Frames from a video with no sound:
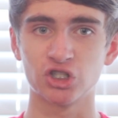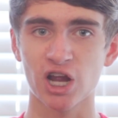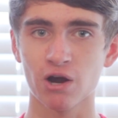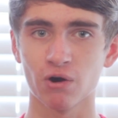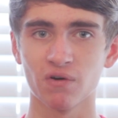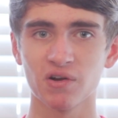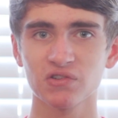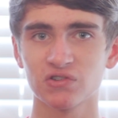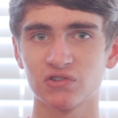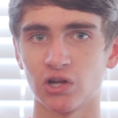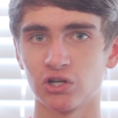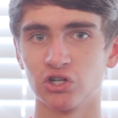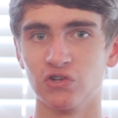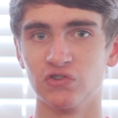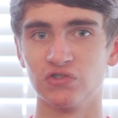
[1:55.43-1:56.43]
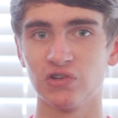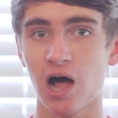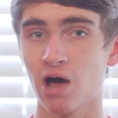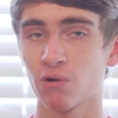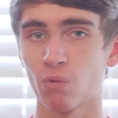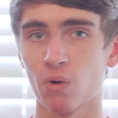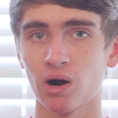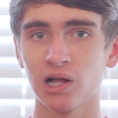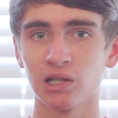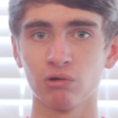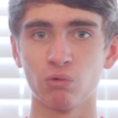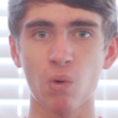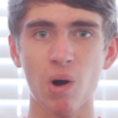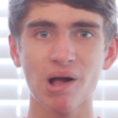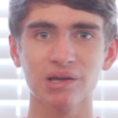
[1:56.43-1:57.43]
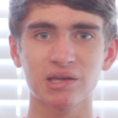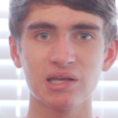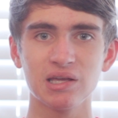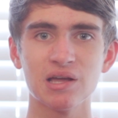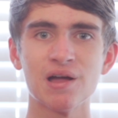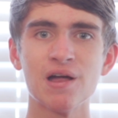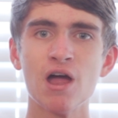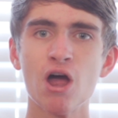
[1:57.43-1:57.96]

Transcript: terrorists such as Anwar al-Awlaki,